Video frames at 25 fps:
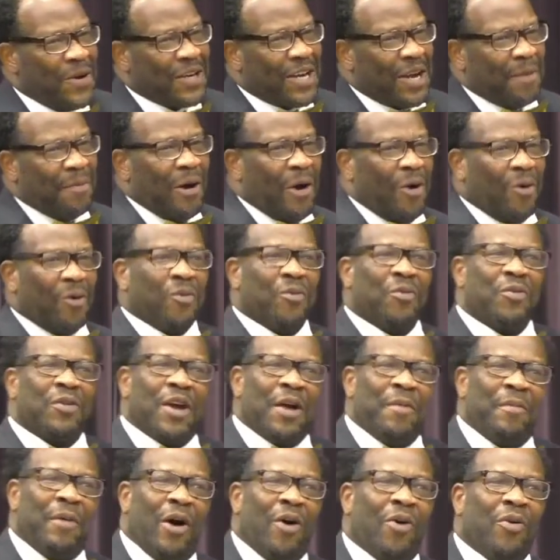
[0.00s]
come on,
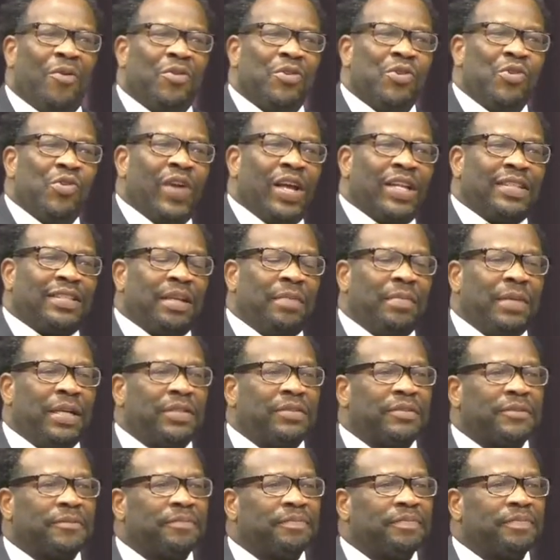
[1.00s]
come on, you got something
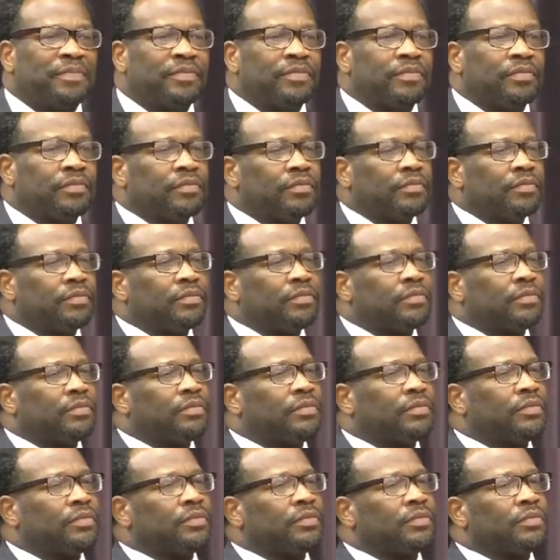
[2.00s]
else? It says
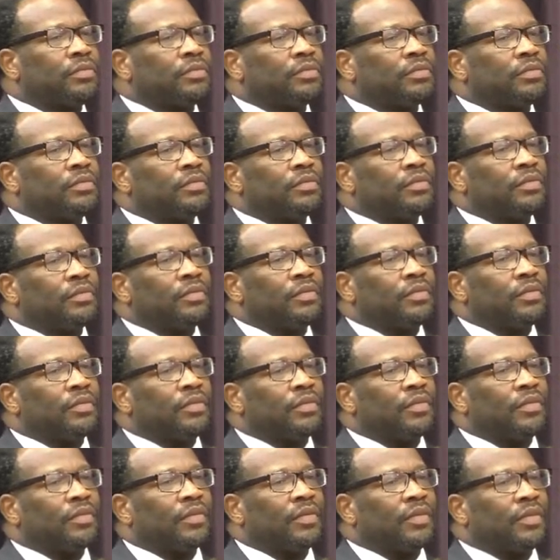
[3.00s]
righteousness exalted a
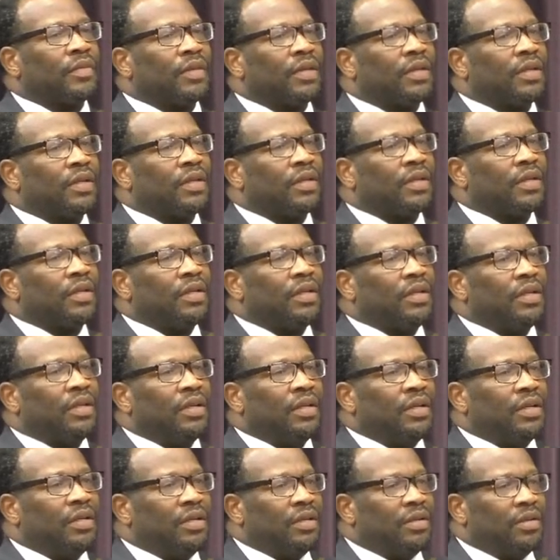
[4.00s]
nation, but sin
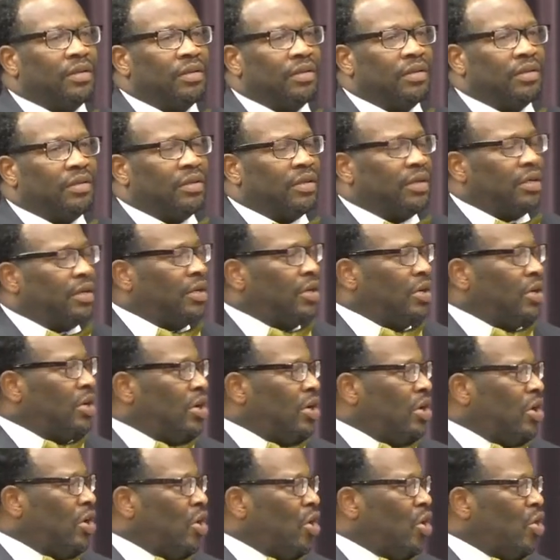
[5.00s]
is a reproach.
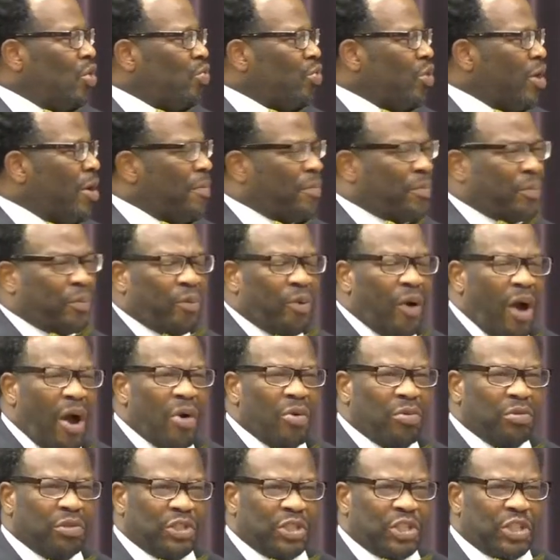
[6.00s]
Oh,
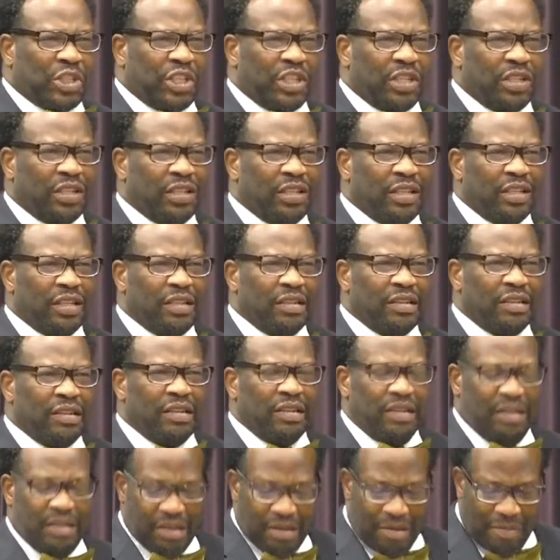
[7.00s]
reproach.
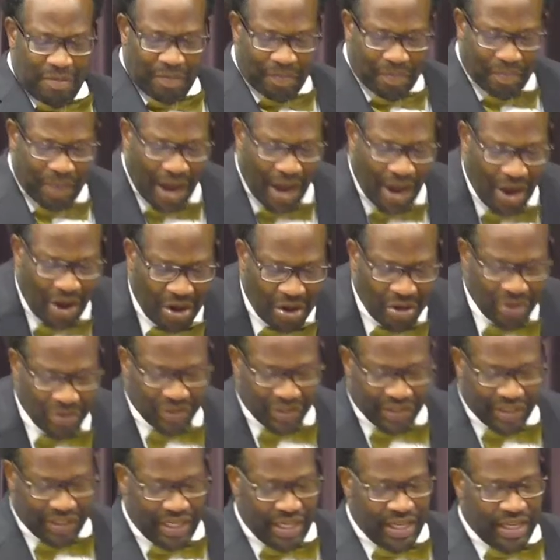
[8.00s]

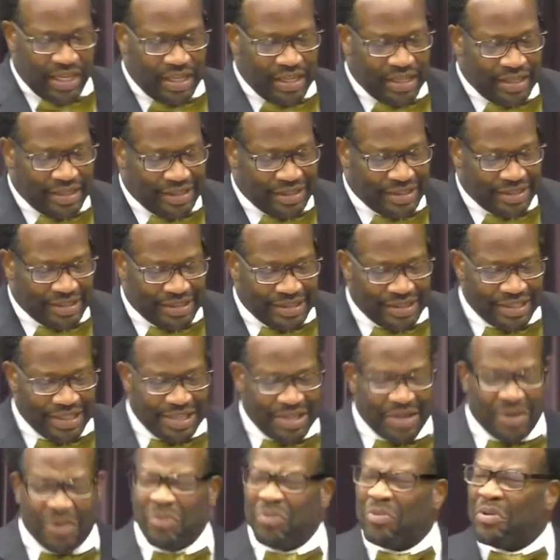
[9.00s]
Paul
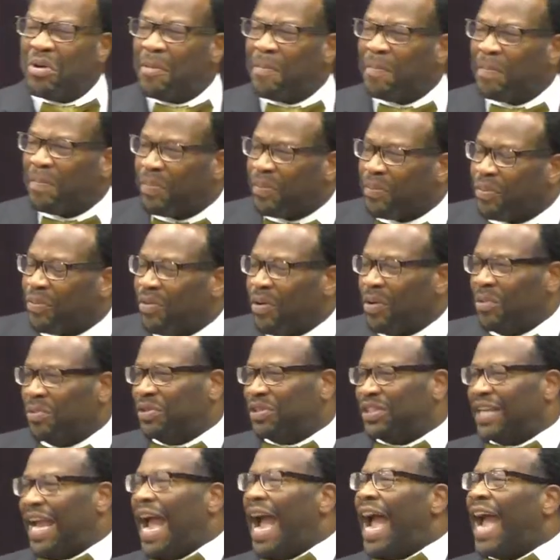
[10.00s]
says
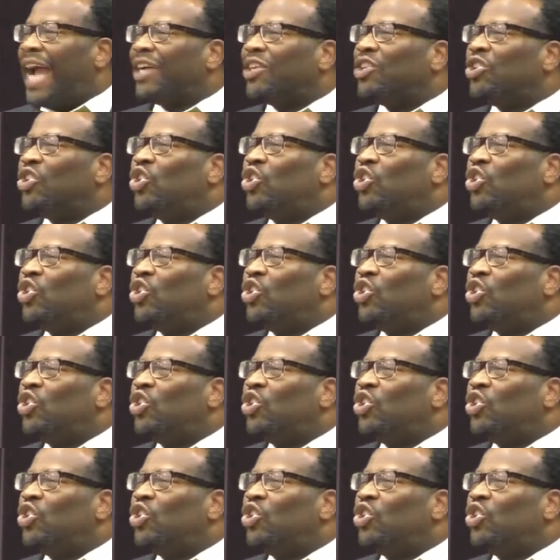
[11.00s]
reproach. I